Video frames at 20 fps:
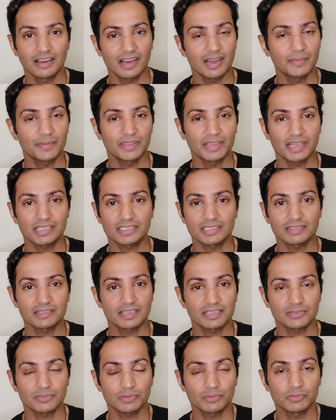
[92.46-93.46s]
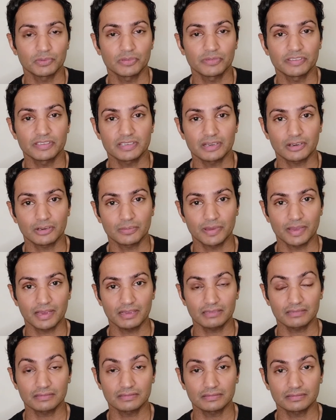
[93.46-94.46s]
I mean, that's what movies are
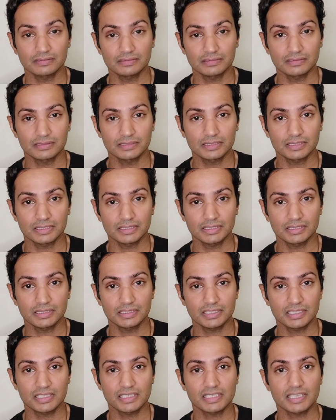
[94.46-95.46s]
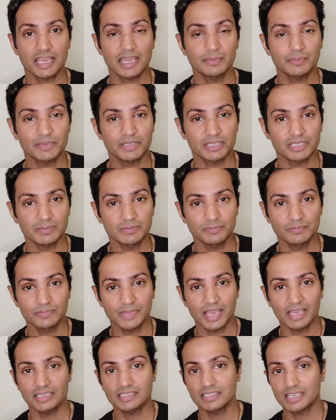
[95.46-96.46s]
about. It's
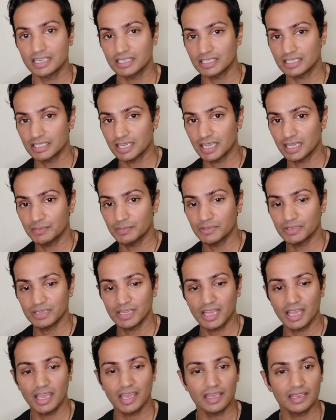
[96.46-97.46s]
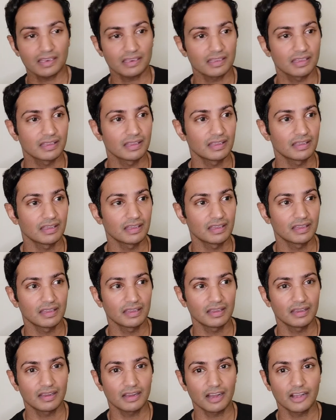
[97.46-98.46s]
escapism and it's entertainment, and
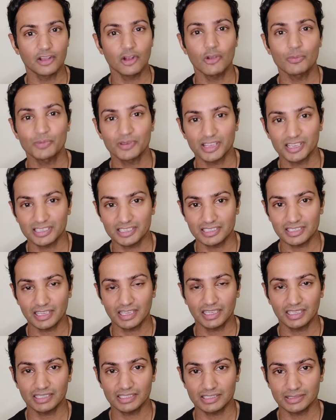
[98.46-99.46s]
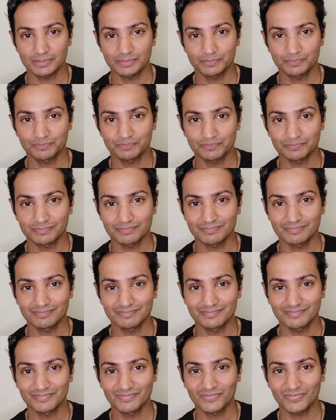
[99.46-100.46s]
I hope it entertains.
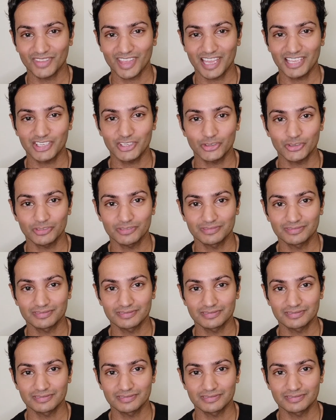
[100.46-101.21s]
Thank you.